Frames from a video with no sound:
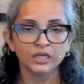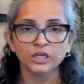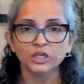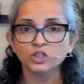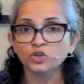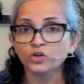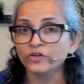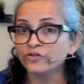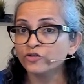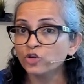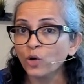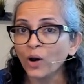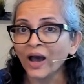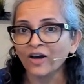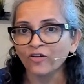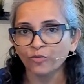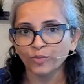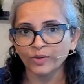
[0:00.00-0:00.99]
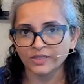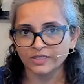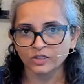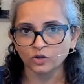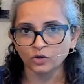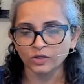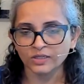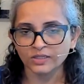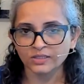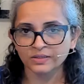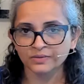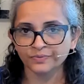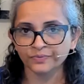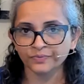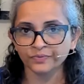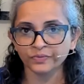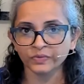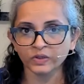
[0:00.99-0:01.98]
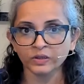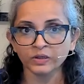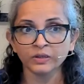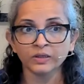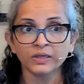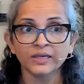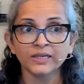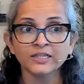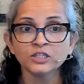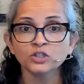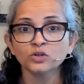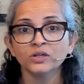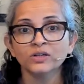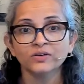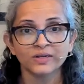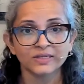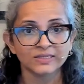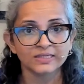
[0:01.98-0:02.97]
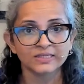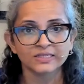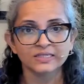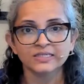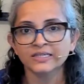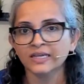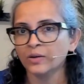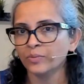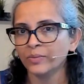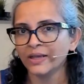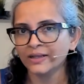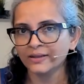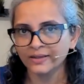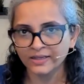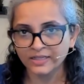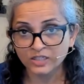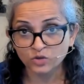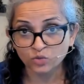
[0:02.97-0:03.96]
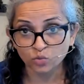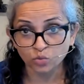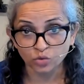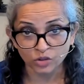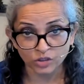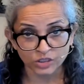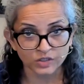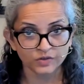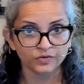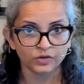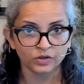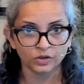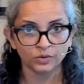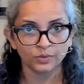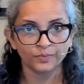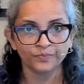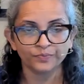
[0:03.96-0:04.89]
So if you have PCOS, insulin resistance can make things worse for you.